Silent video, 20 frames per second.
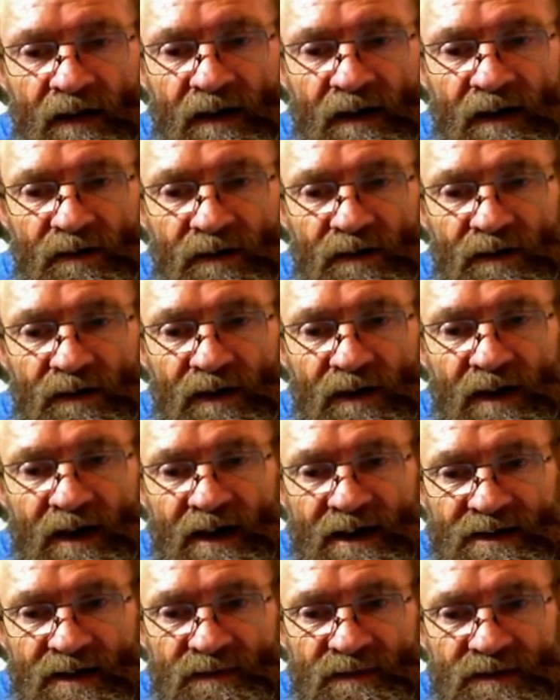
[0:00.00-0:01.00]
Your
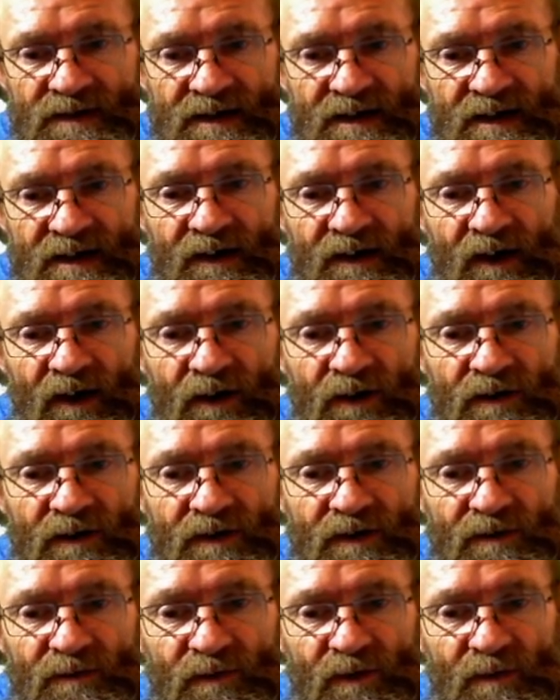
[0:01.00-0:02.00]
SFC code
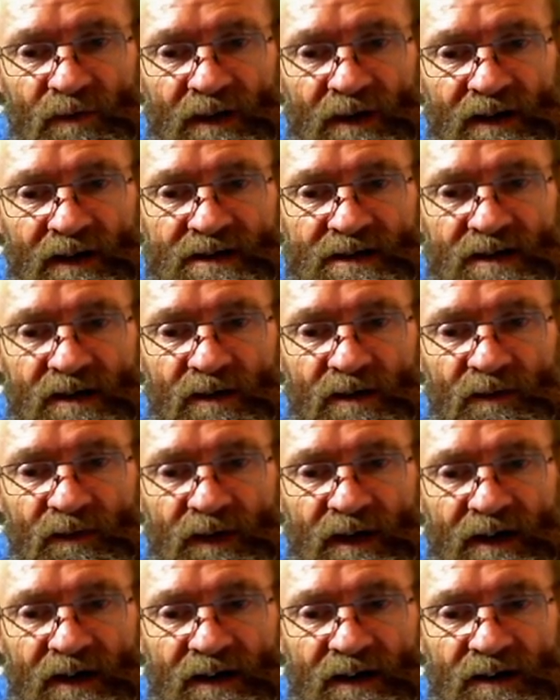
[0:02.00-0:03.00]
will be listed over
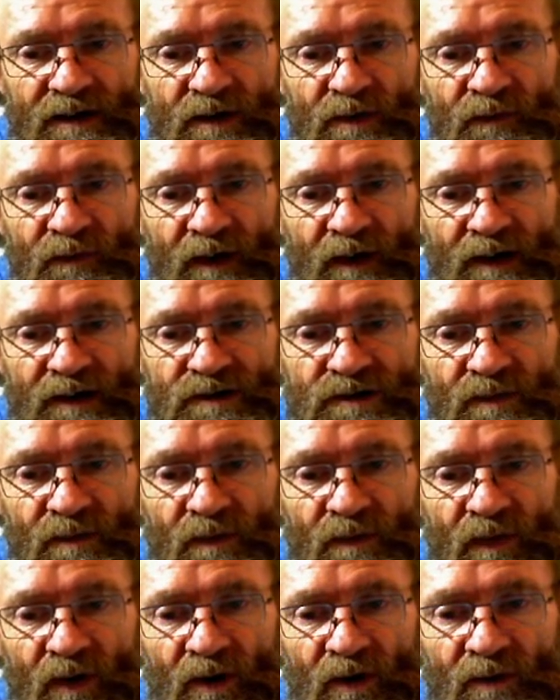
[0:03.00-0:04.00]
here, and your
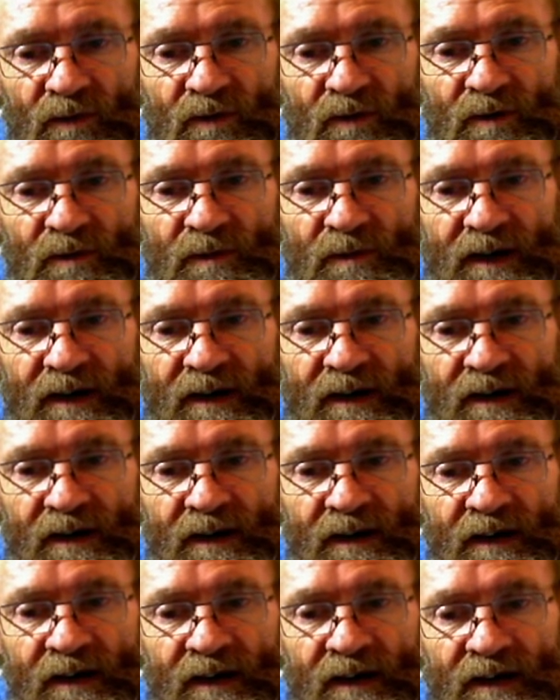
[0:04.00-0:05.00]
function block will be
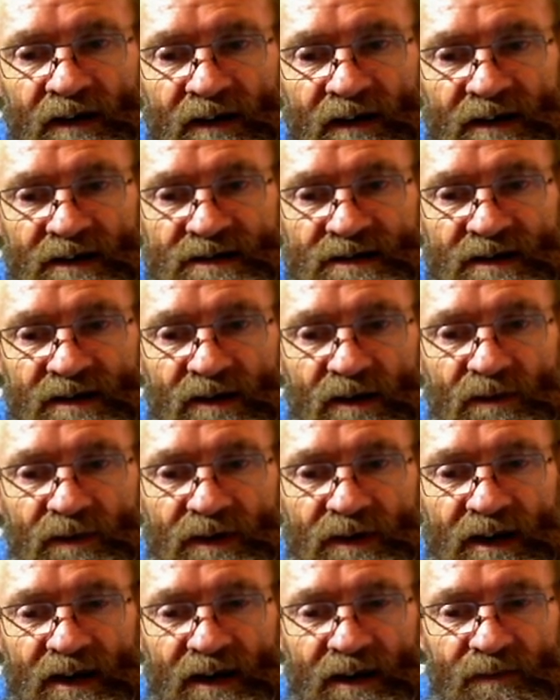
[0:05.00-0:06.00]
listed
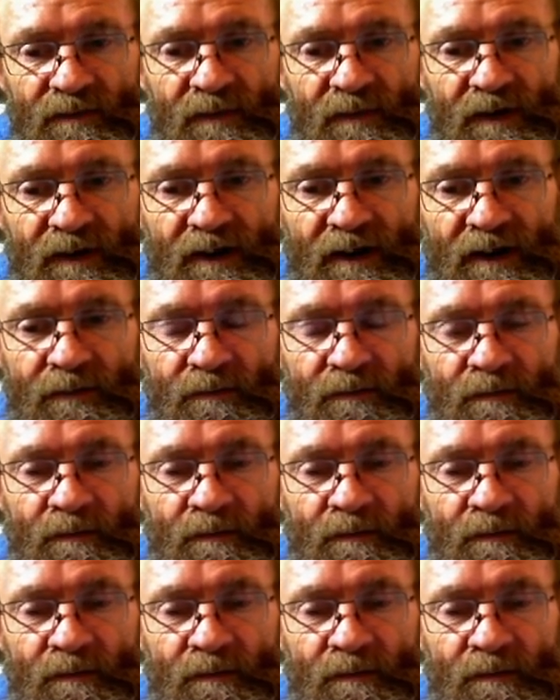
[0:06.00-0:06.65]
over there. Okay.